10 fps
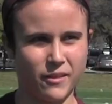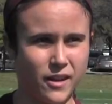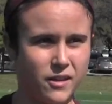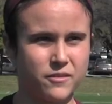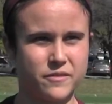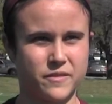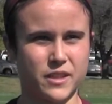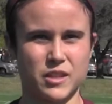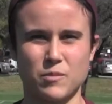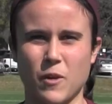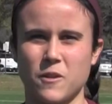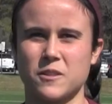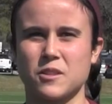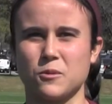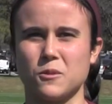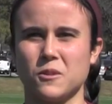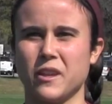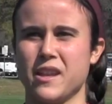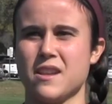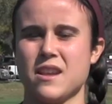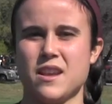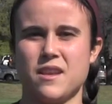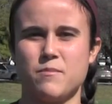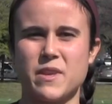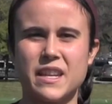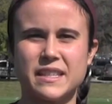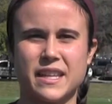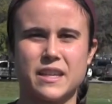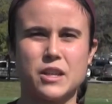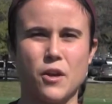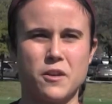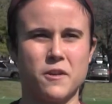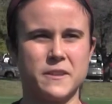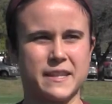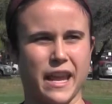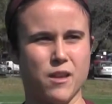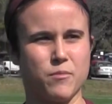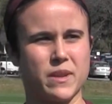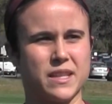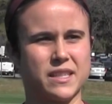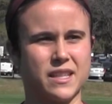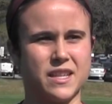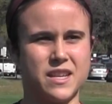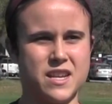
I love the small school and being in San Antonio, this campus, and